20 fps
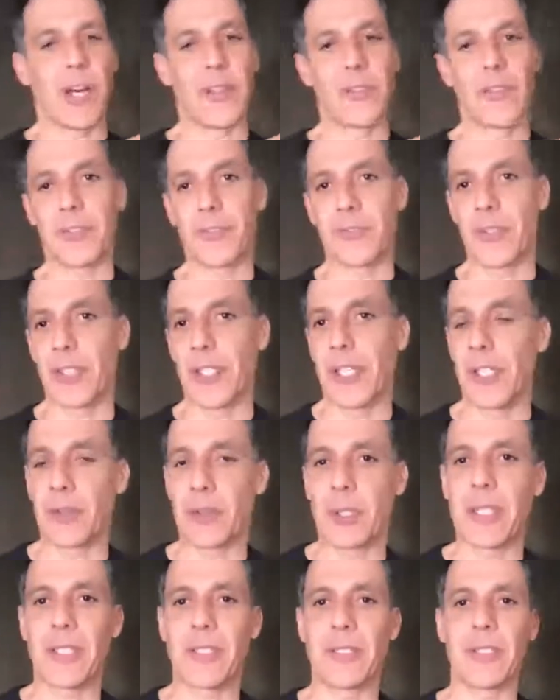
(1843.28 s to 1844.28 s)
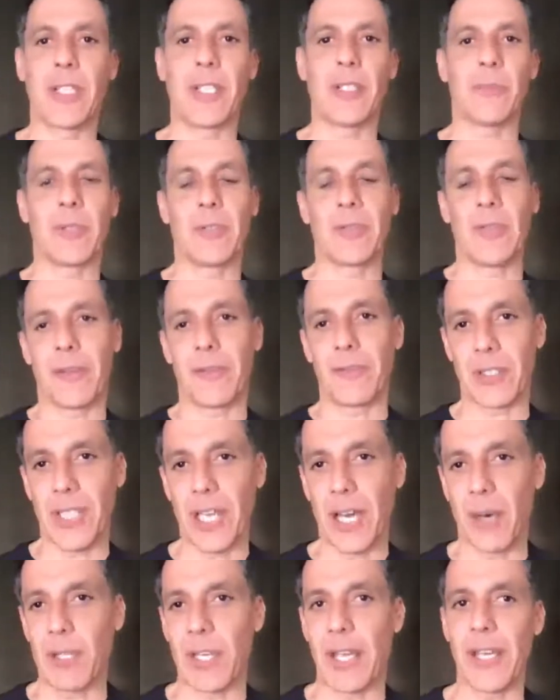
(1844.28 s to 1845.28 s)
this for Hillary Clinton, we've done it for
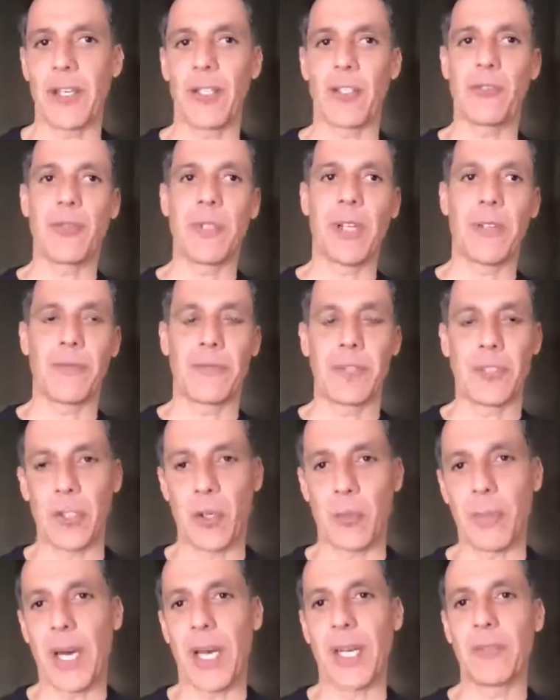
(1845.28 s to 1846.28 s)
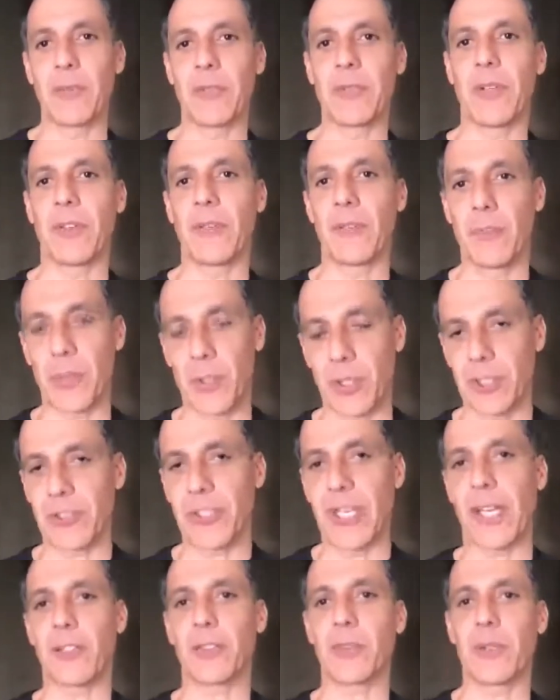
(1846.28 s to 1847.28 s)
Kamala Harris, we've done it for Joe Biden, we've done it for Bernie
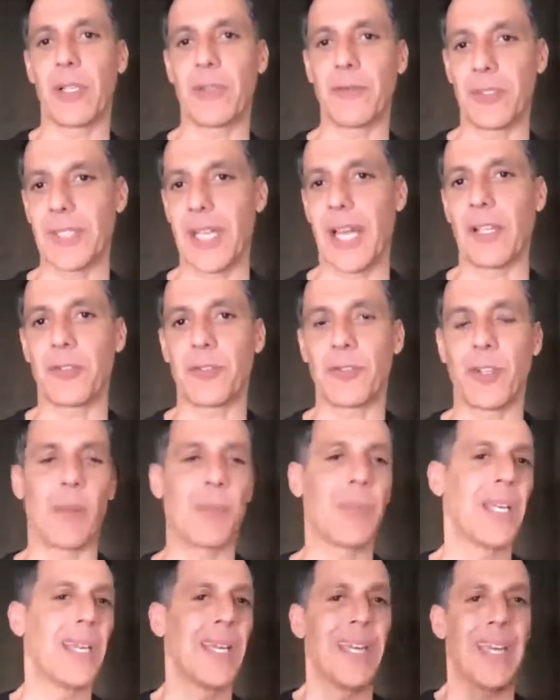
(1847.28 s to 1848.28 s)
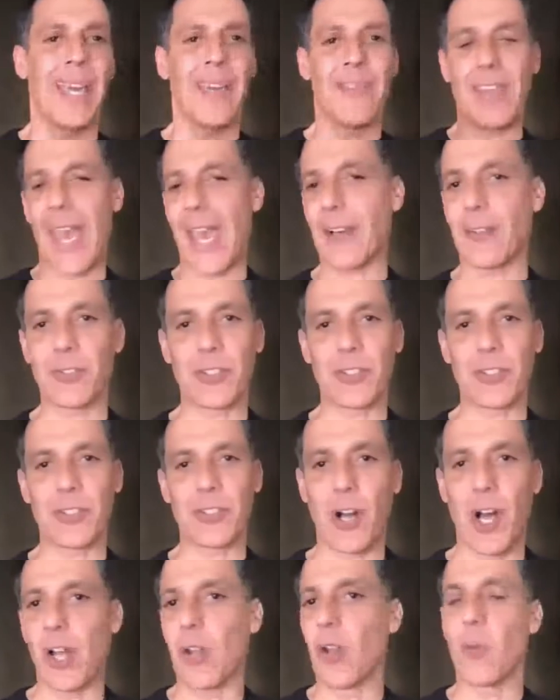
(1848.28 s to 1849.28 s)
Sanders, we've done it for Donald Trump, and the accuracies
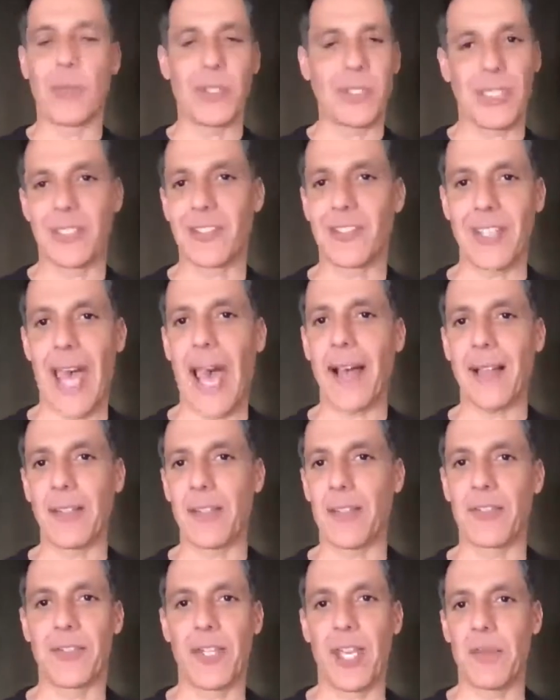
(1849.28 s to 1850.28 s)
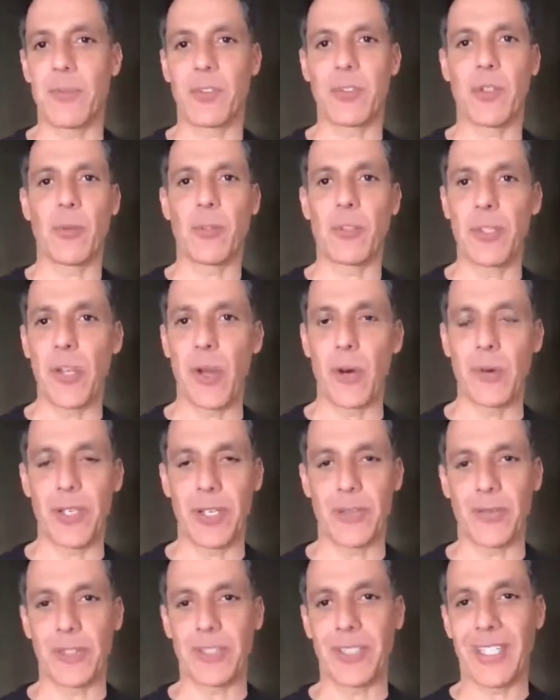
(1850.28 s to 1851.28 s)
are all almost exactly the same. There's almost no
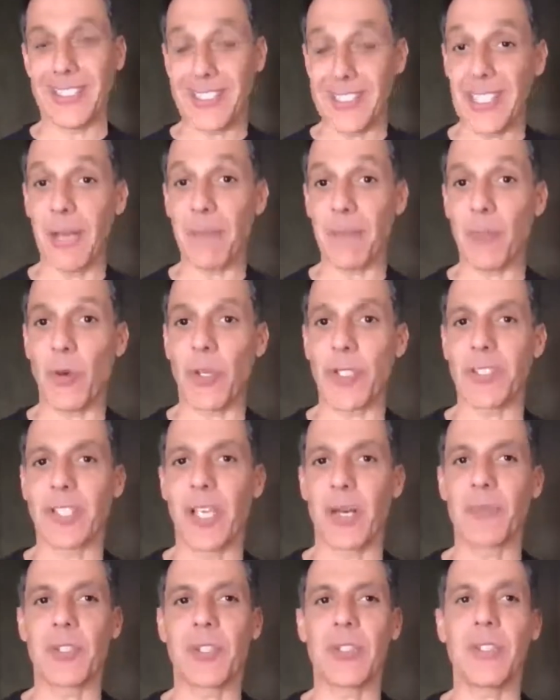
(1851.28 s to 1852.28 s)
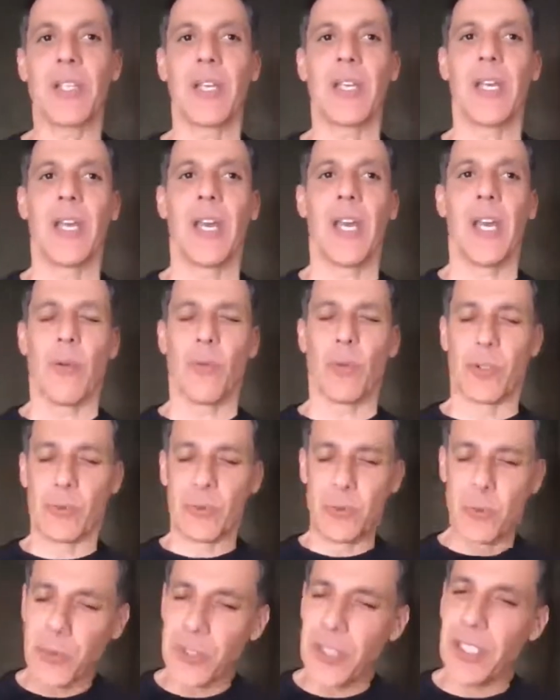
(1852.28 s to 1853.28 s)
difference, except one exception. We're
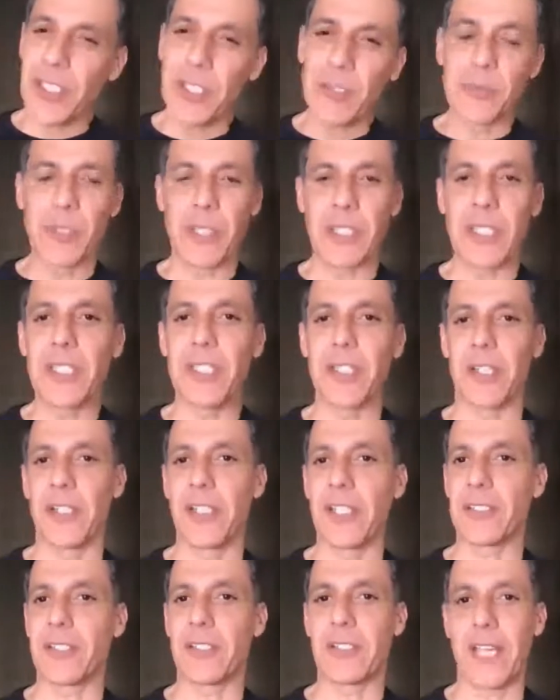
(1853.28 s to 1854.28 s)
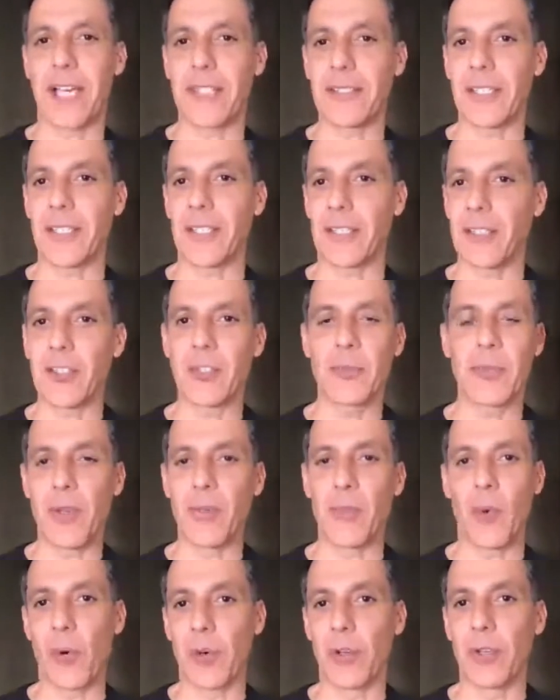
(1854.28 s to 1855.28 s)
really, really good at detecting Elizabeth
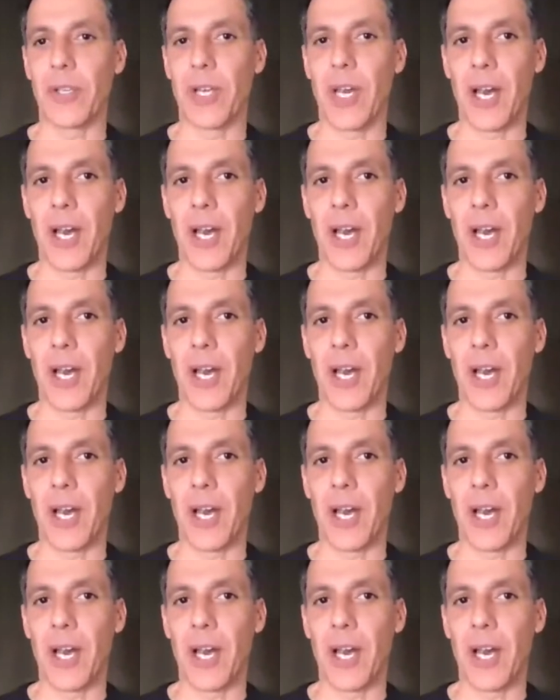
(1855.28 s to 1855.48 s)
Warren